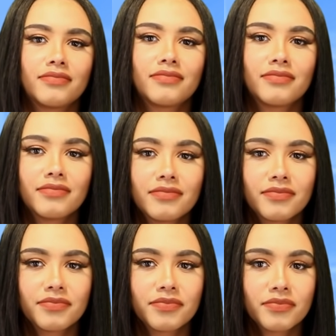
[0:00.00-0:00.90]

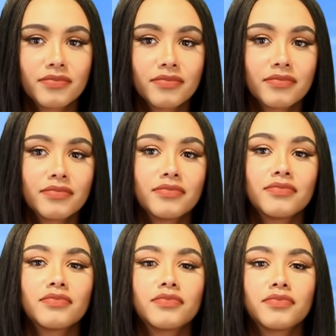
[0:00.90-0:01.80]

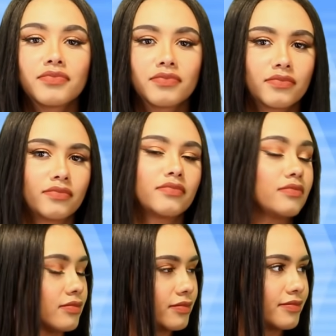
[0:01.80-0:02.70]

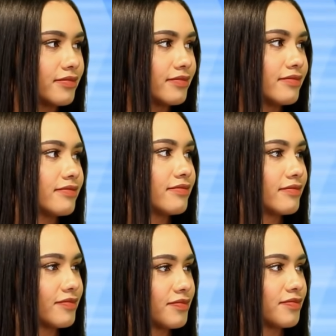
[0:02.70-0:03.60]

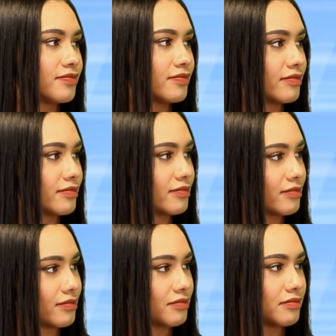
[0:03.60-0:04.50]

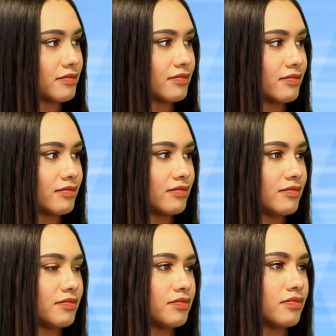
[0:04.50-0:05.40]

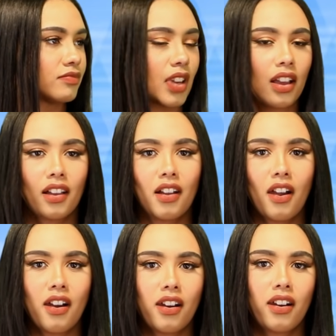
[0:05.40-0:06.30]

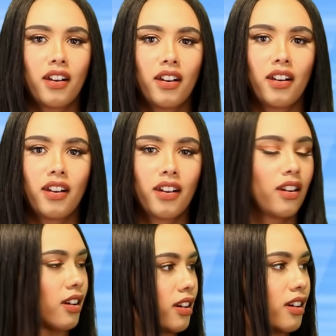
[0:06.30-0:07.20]

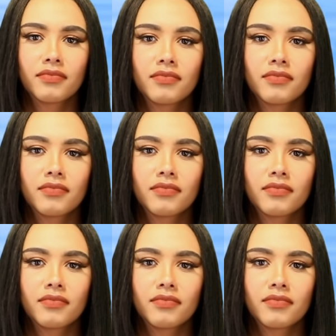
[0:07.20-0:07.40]
(not speaking)